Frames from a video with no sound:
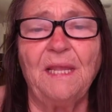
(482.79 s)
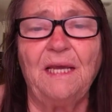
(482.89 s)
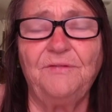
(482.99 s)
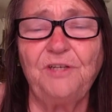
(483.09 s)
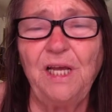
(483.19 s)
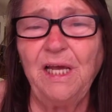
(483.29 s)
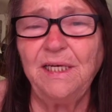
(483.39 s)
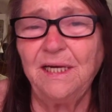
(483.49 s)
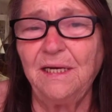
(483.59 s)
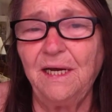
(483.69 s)
If she
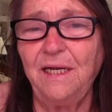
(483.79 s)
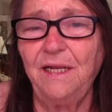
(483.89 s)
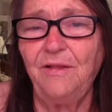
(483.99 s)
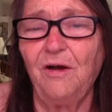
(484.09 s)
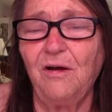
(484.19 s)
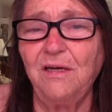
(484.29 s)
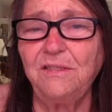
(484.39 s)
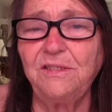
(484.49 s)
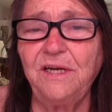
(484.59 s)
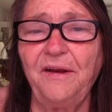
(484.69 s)
had died in the
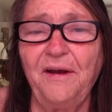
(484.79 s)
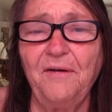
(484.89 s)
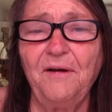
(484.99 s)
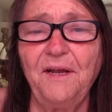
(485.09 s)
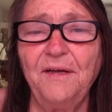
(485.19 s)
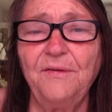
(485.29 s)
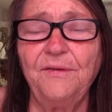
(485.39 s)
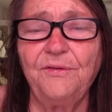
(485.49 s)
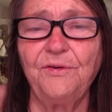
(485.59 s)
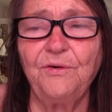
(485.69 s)
Austin area,
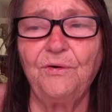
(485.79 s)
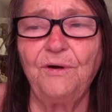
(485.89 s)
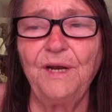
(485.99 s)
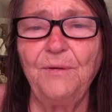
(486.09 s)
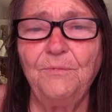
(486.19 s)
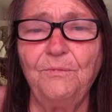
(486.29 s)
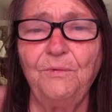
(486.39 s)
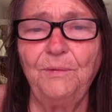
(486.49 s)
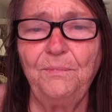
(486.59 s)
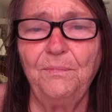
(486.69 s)
the story
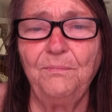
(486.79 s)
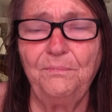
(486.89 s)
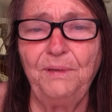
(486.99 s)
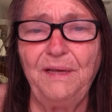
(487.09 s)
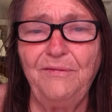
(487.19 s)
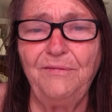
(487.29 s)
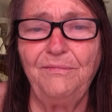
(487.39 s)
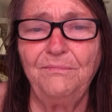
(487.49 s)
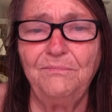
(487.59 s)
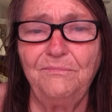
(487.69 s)
would be
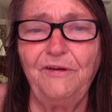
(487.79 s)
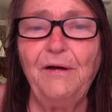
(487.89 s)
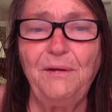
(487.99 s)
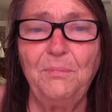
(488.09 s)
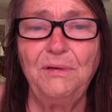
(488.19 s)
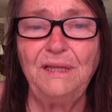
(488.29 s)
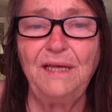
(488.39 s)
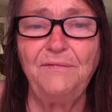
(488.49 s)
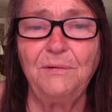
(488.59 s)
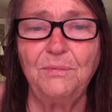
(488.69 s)
very
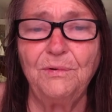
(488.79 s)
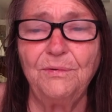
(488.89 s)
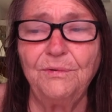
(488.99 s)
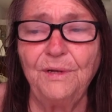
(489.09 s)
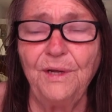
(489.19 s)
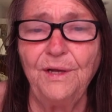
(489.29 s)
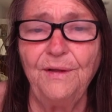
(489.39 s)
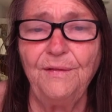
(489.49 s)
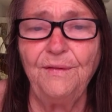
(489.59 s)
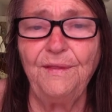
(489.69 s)
believable
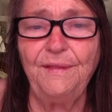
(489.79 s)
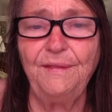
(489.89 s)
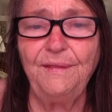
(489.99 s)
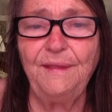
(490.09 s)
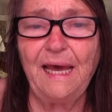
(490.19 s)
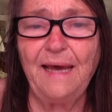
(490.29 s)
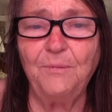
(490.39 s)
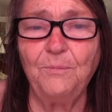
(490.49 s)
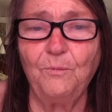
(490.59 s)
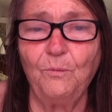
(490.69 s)
that
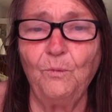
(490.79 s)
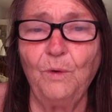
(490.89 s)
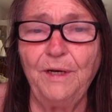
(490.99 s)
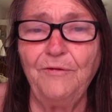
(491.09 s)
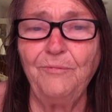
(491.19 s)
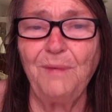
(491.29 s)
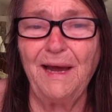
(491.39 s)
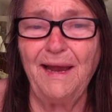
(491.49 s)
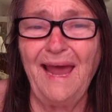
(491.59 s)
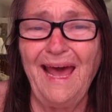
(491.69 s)
one of
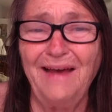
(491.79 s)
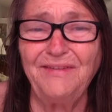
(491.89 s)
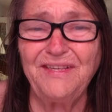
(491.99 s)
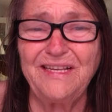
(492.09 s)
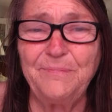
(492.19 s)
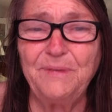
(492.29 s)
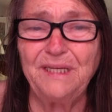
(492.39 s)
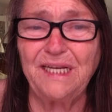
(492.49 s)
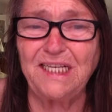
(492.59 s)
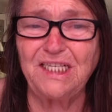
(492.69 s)
my
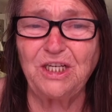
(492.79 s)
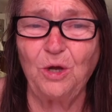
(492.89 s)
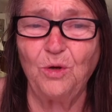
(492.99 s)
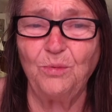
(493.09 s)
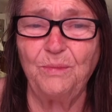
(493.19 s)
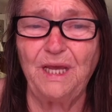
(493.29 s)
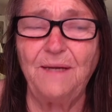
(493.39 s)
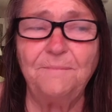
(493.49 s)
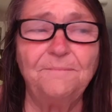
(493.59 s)
half-siblings told me.